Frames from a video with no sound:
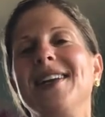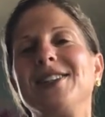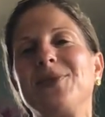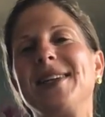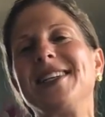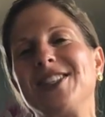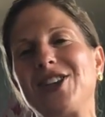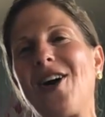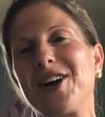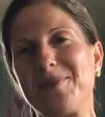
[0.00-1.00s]
And so we get to
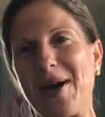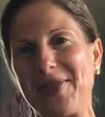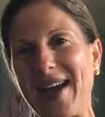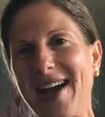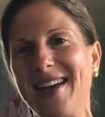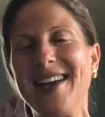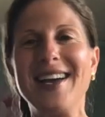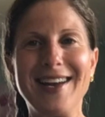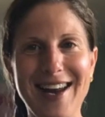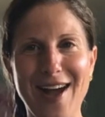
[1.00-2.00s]
talk about that
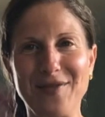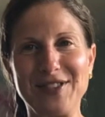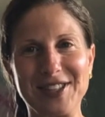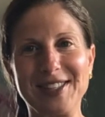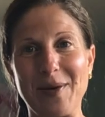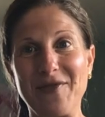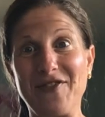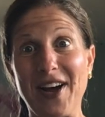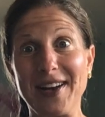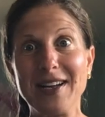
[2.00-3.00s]
and have just some
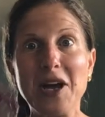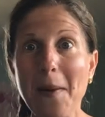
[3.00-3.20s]
fun,